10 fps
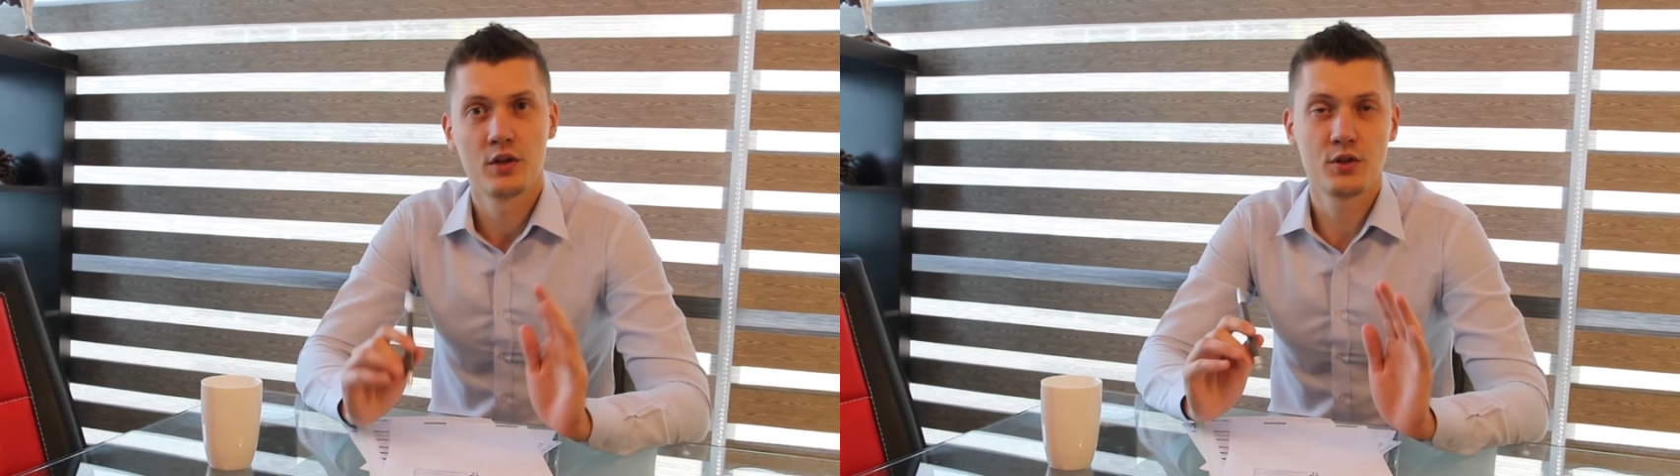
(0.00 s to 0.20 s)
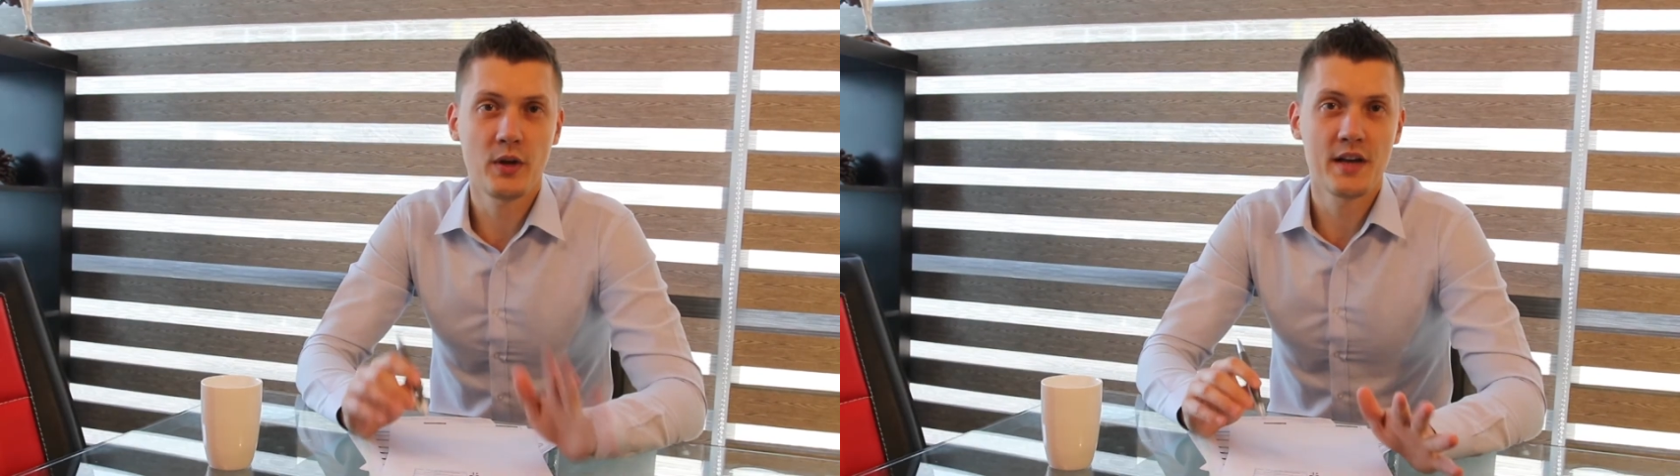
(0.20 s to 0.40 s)

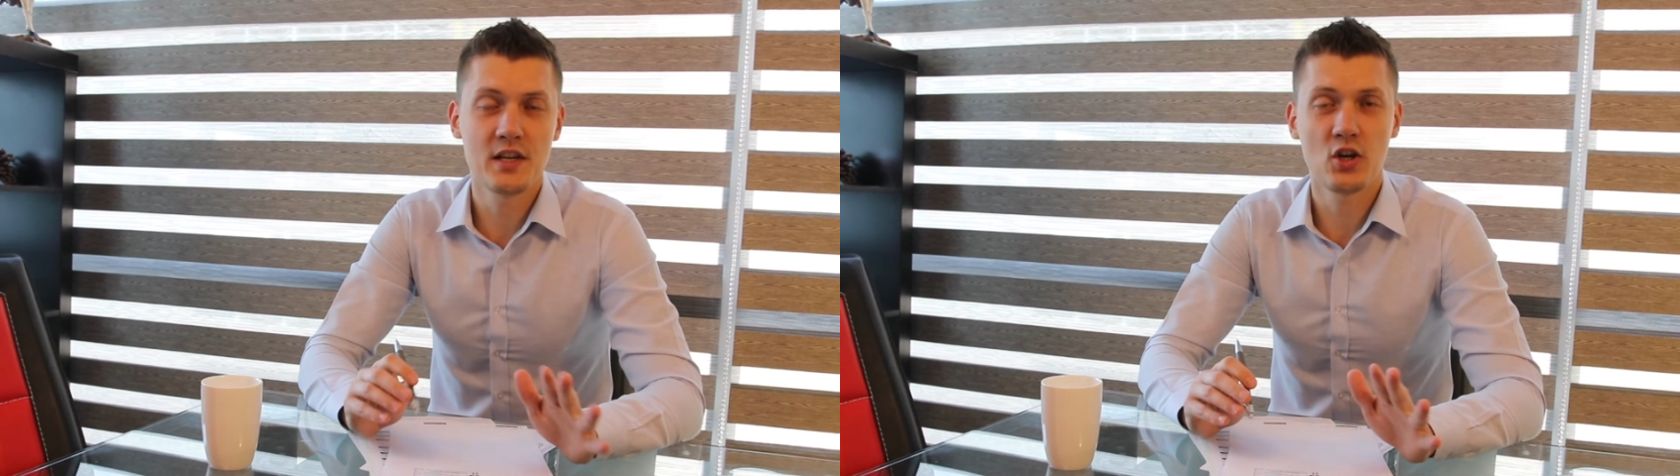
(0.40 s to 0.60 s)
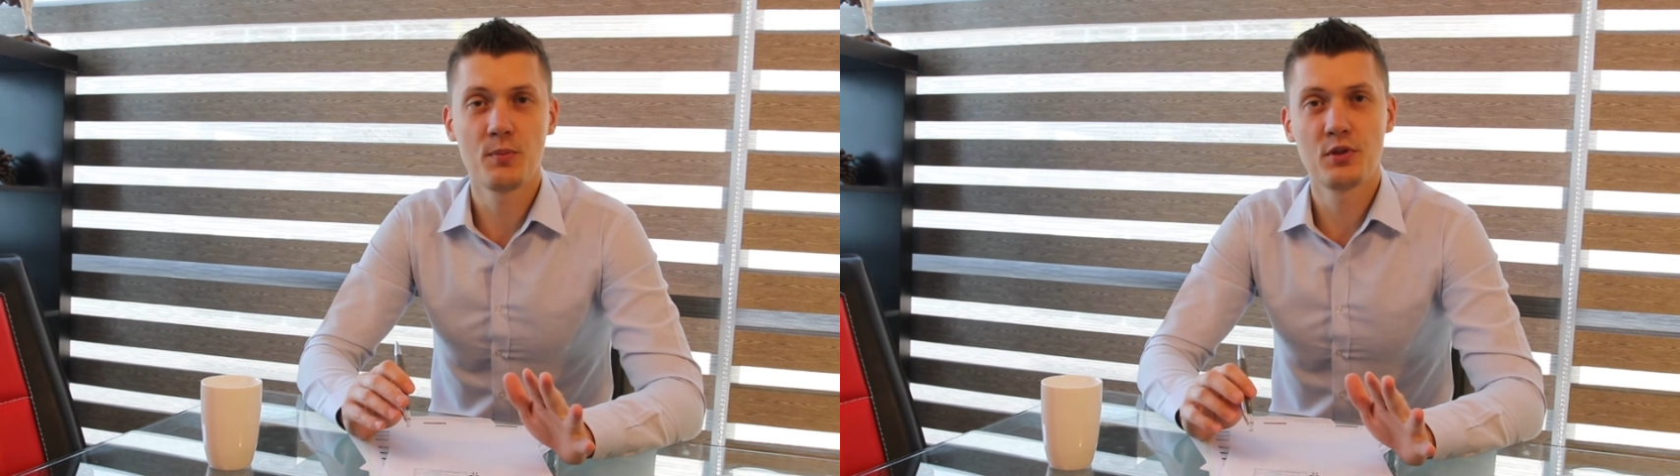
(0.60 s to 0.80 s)
So guys,
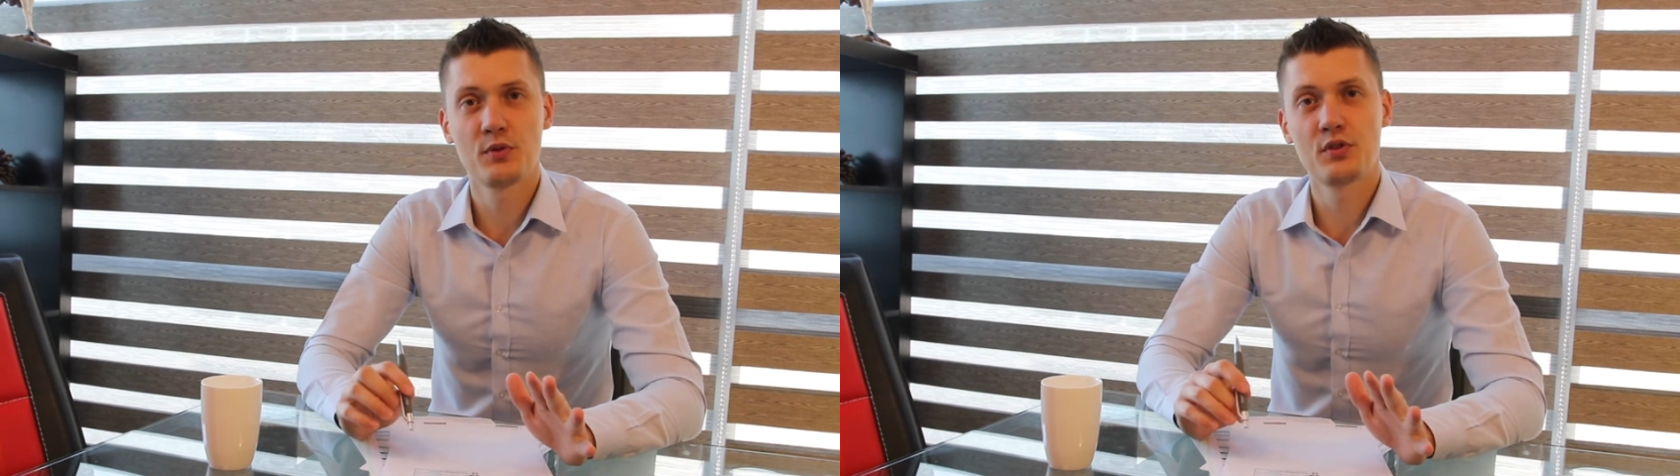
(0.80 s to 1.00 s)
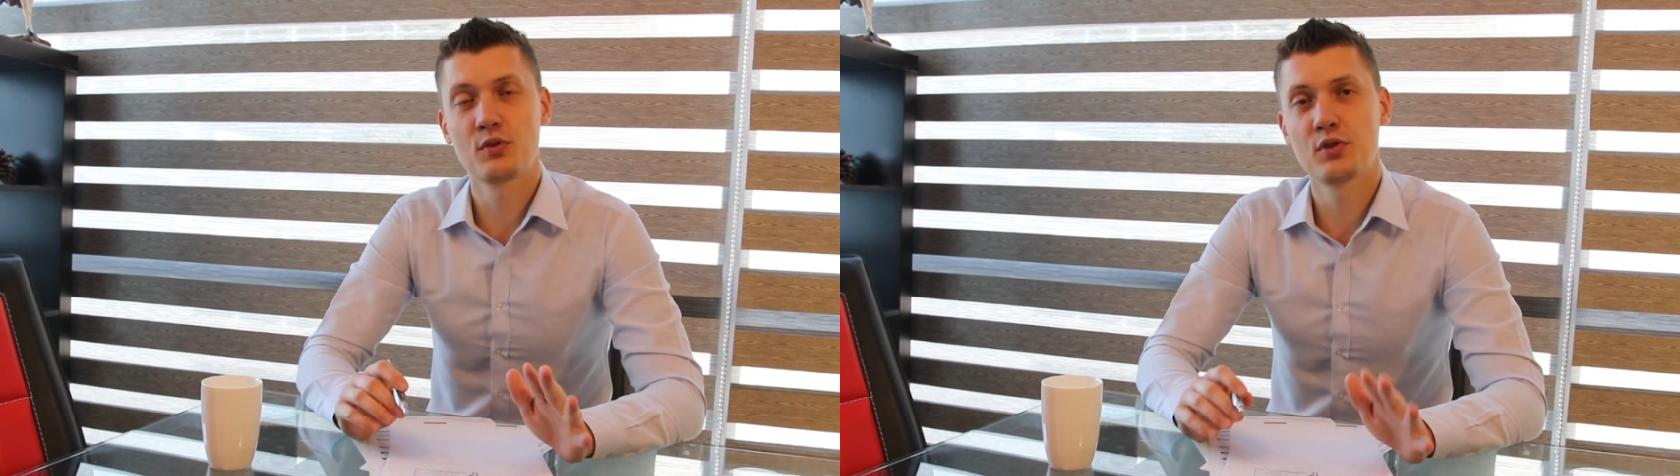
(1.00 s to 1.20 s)
I hope it
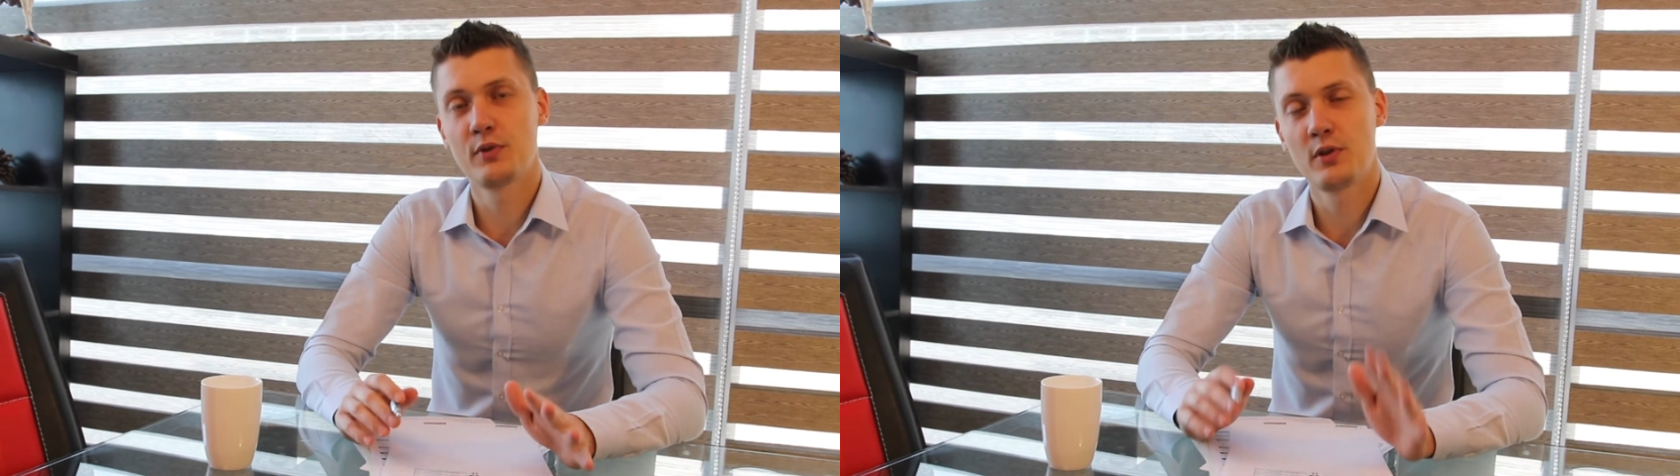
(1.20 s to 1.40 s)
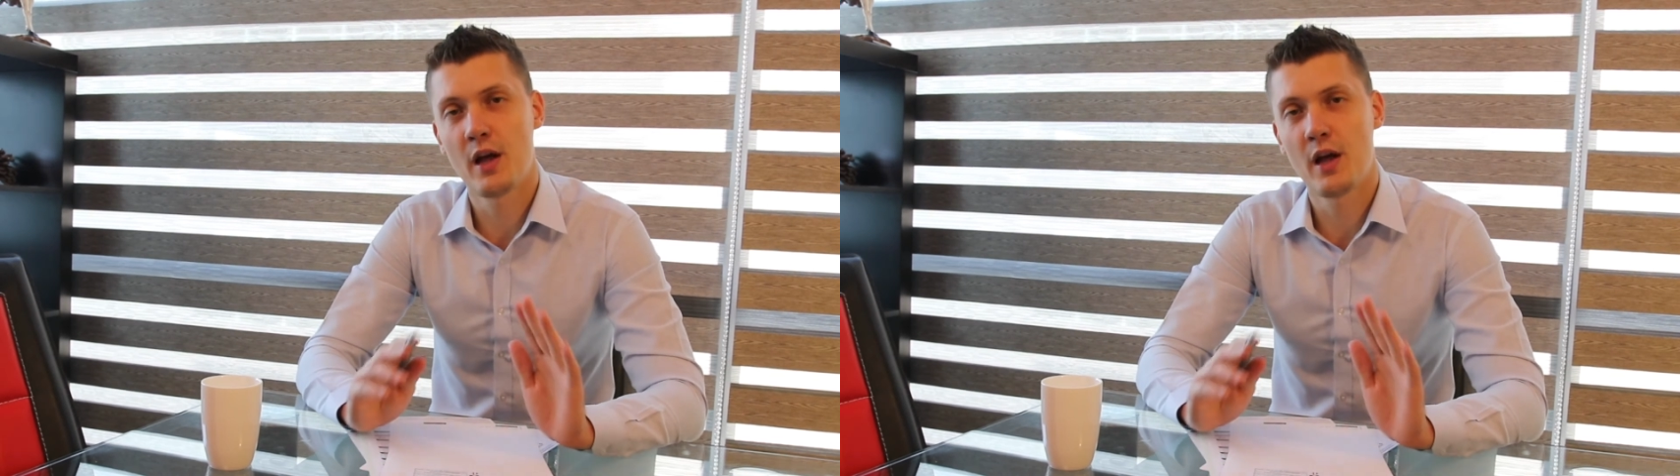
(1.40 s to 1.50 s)
was useful.